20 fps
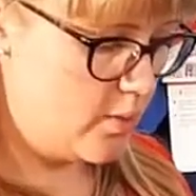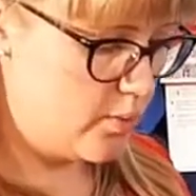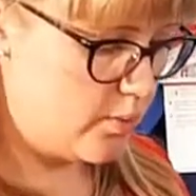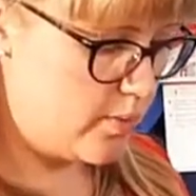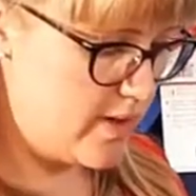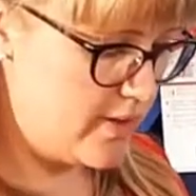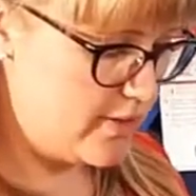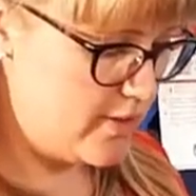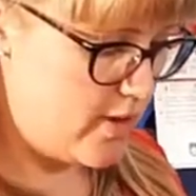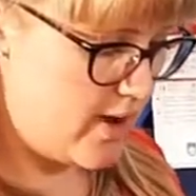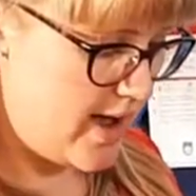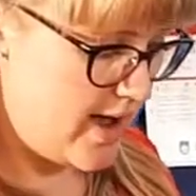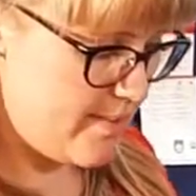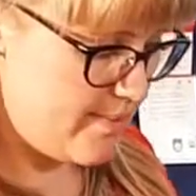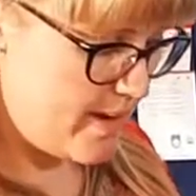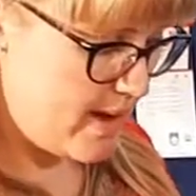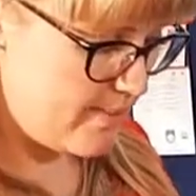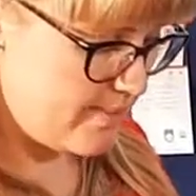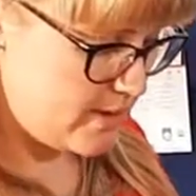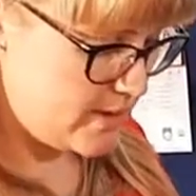With your high
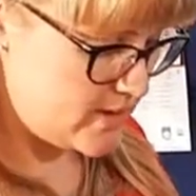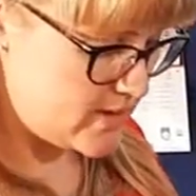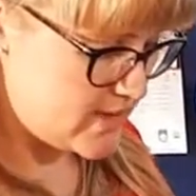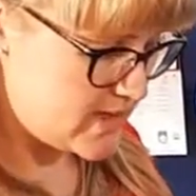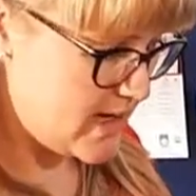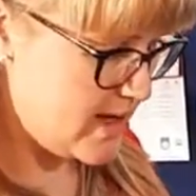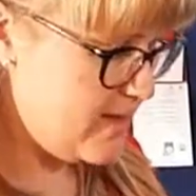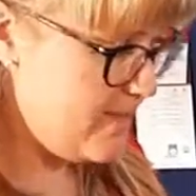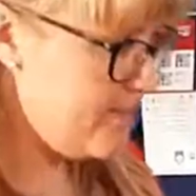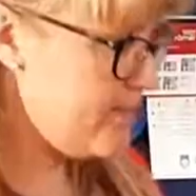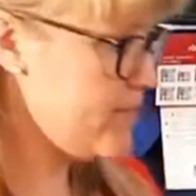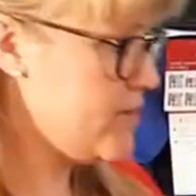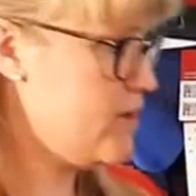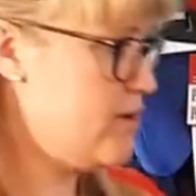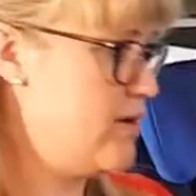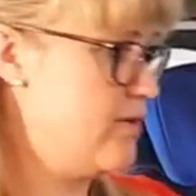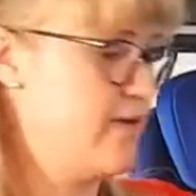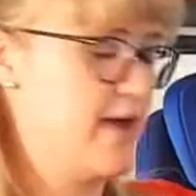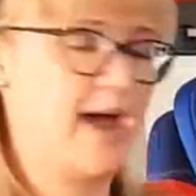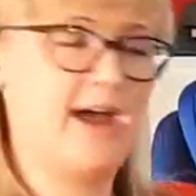back booster, you
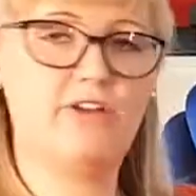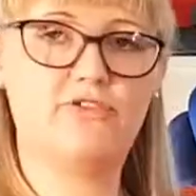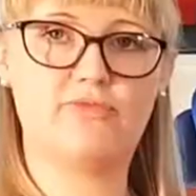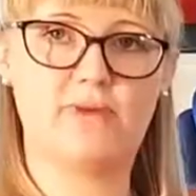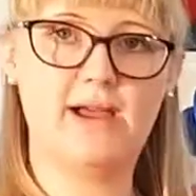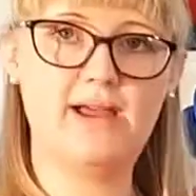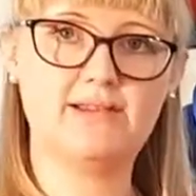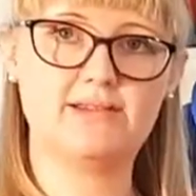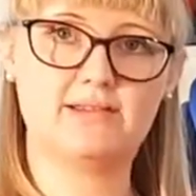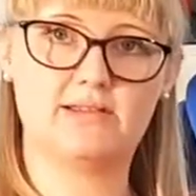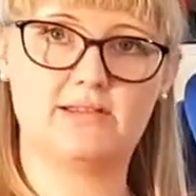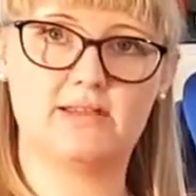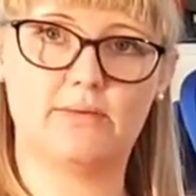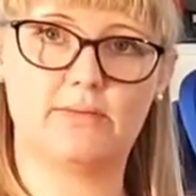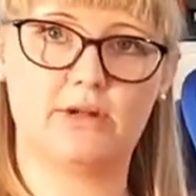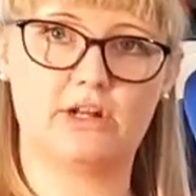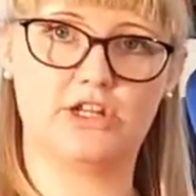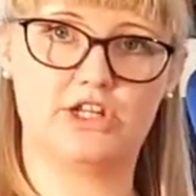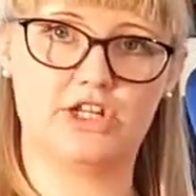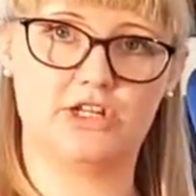have a headrest that
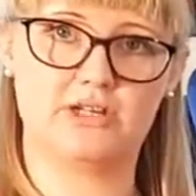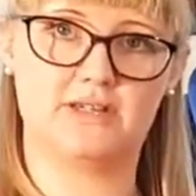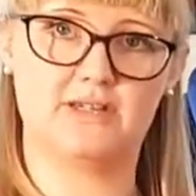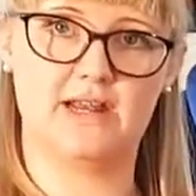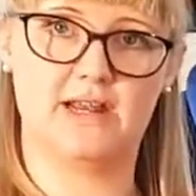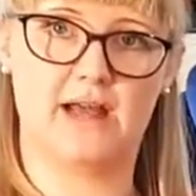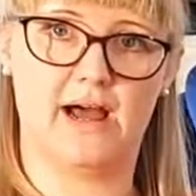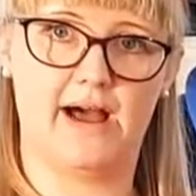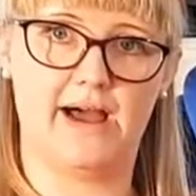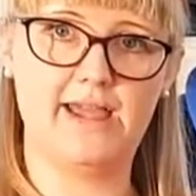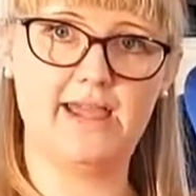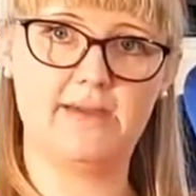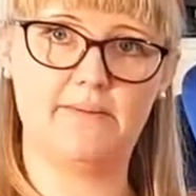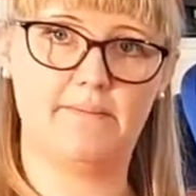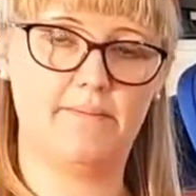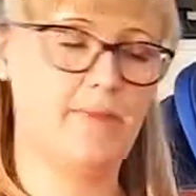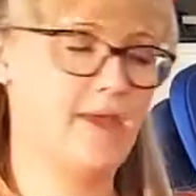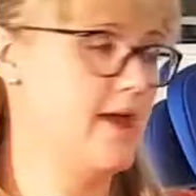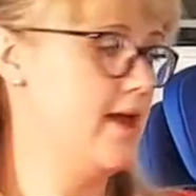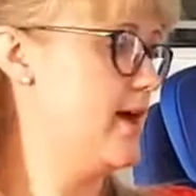will adjust in height,
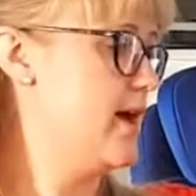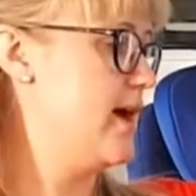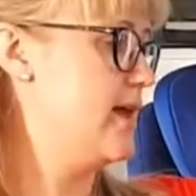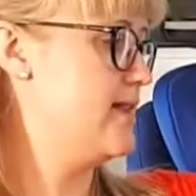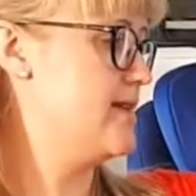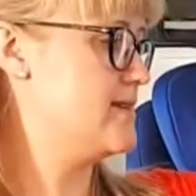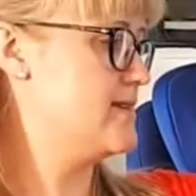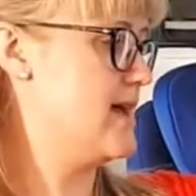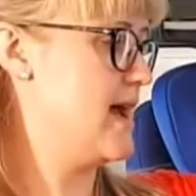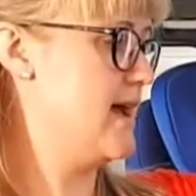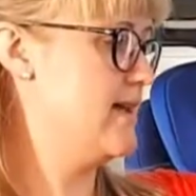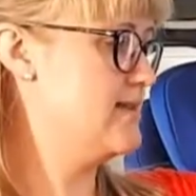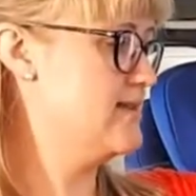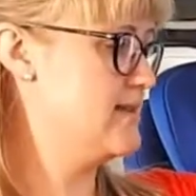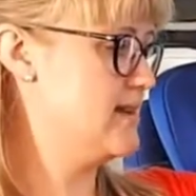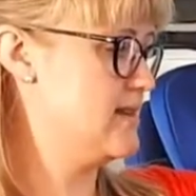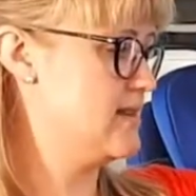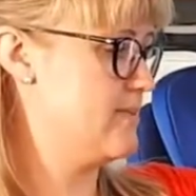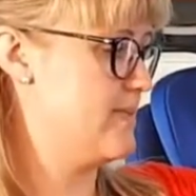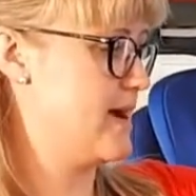and there's a
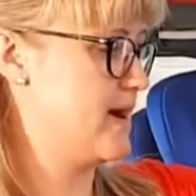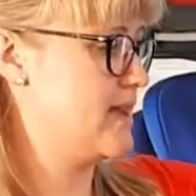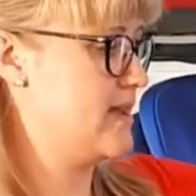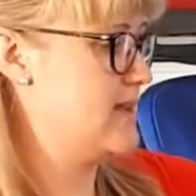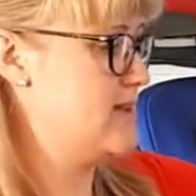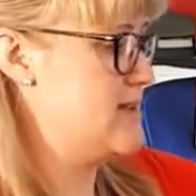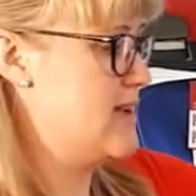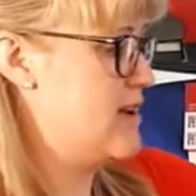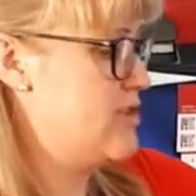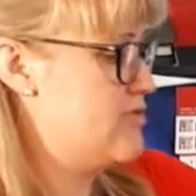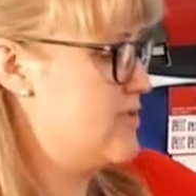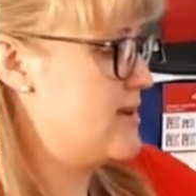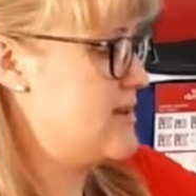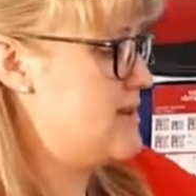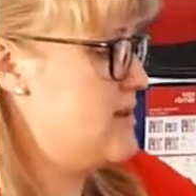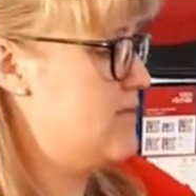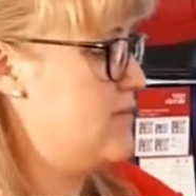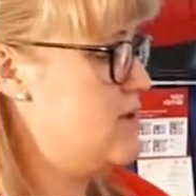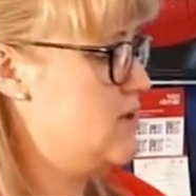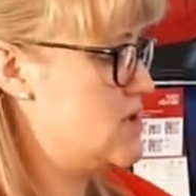handle at the back of this headrest,
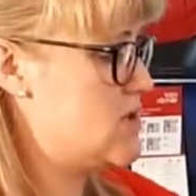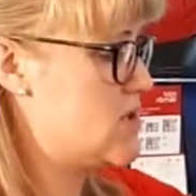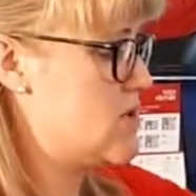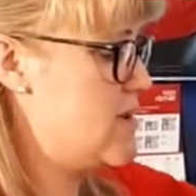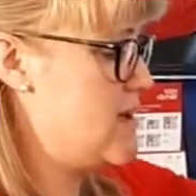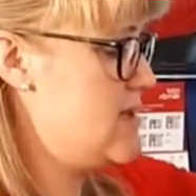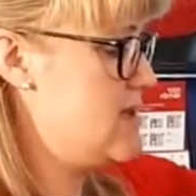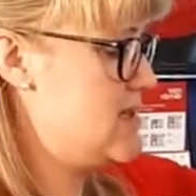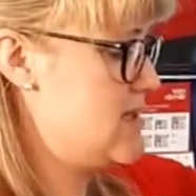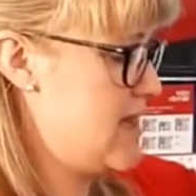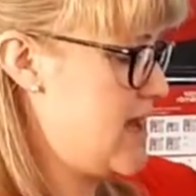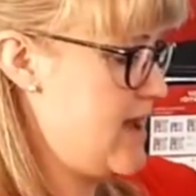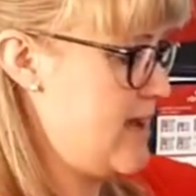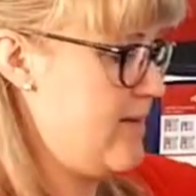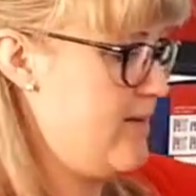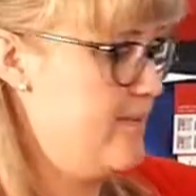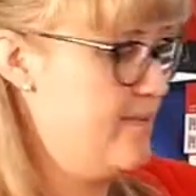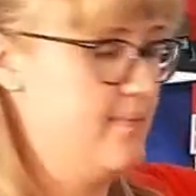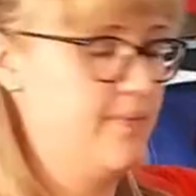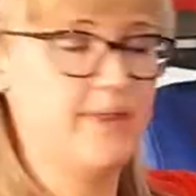and if you squeeze that,
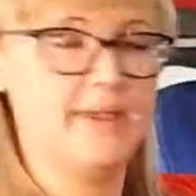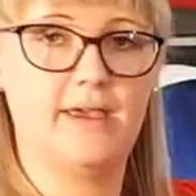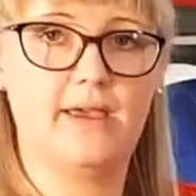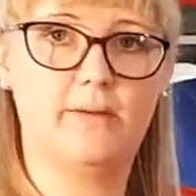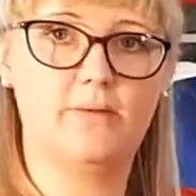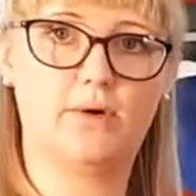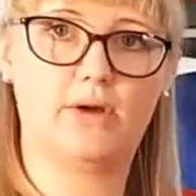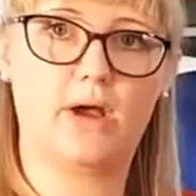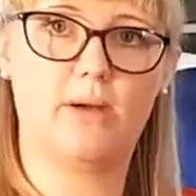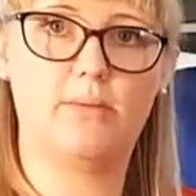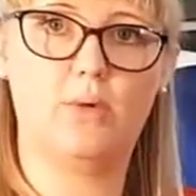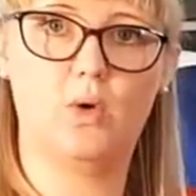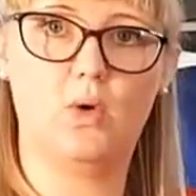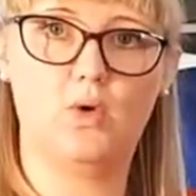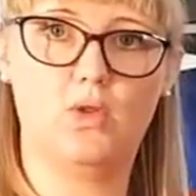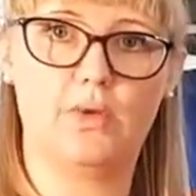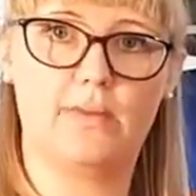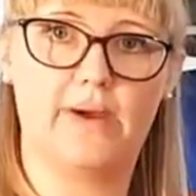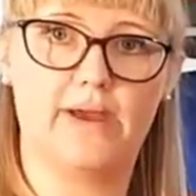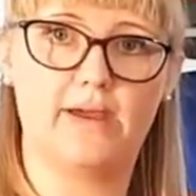it will come all
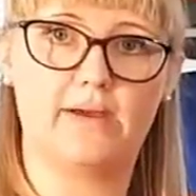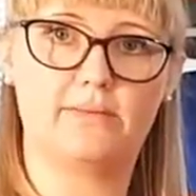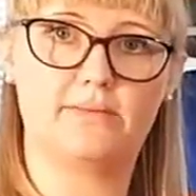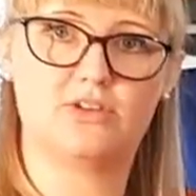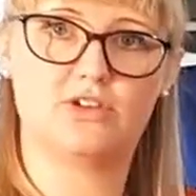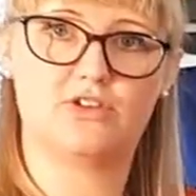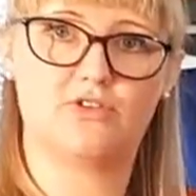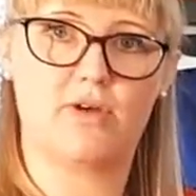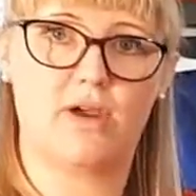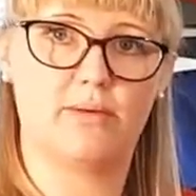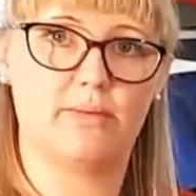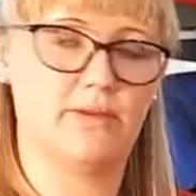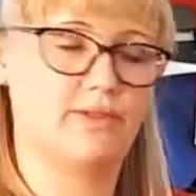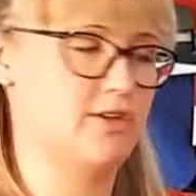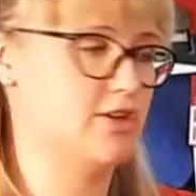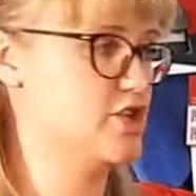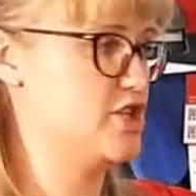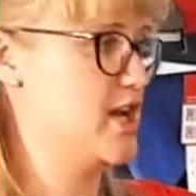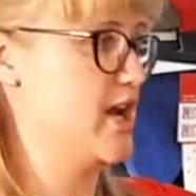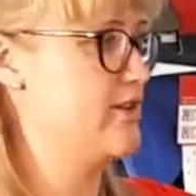the way up to Grouo with
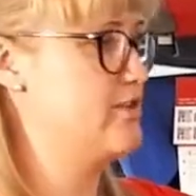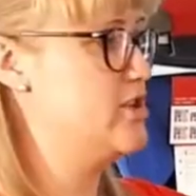your child.